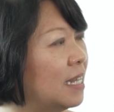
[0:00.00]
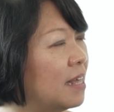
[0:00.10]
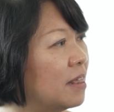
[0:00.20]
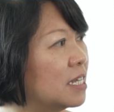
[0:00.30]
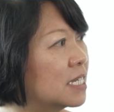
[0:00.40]

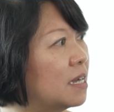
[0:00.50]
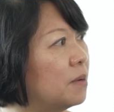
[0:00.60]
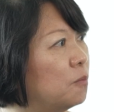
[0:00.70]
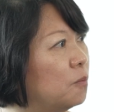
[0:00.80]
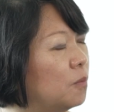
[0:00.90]
at that
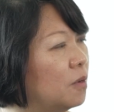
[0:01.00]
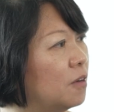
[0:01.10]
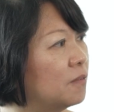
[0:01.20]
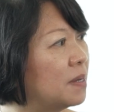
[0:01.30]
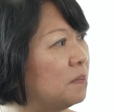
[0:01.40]
time
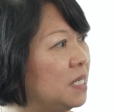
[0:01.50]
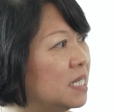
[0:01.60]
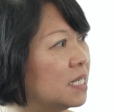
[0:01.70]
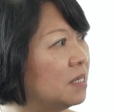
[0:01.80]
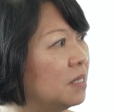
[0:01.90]
of that
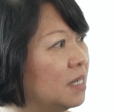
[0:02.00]
meeting?